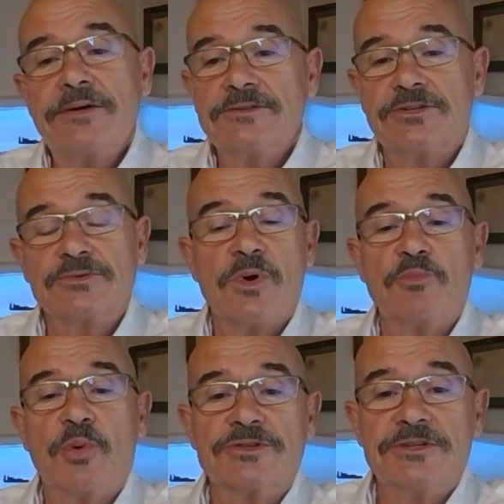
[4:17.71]
someone
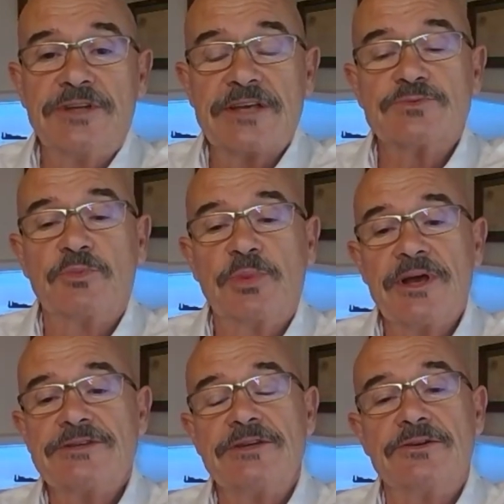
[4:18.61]
puts a decimal
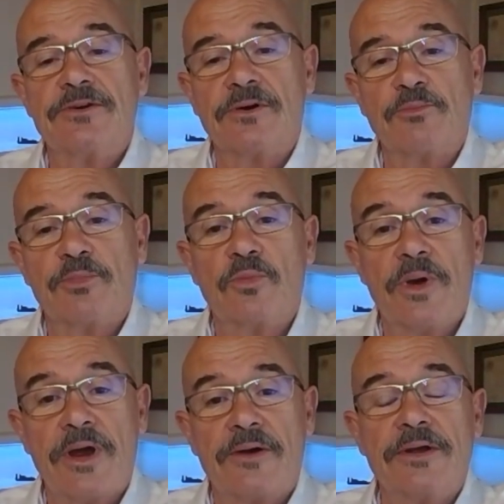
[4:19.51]
place in the wrong
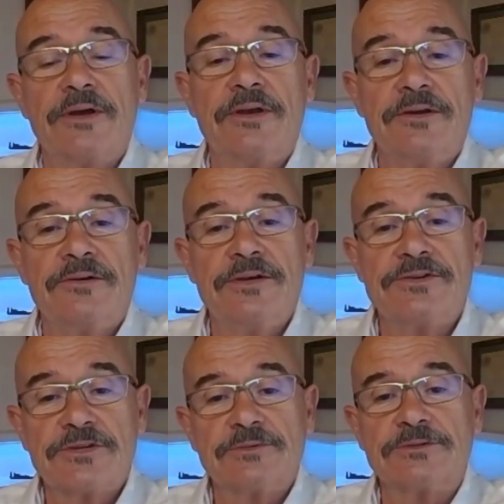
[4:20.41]
area and you're in
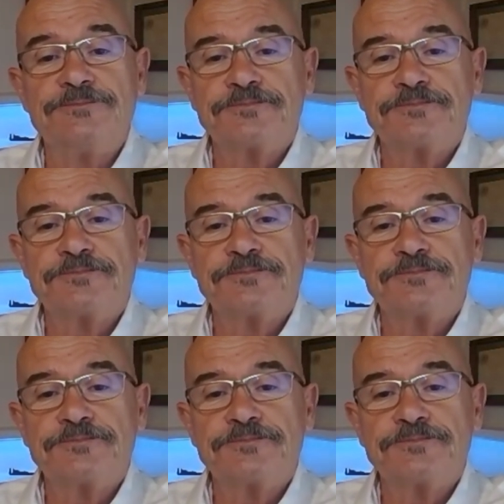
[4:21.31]
trouble.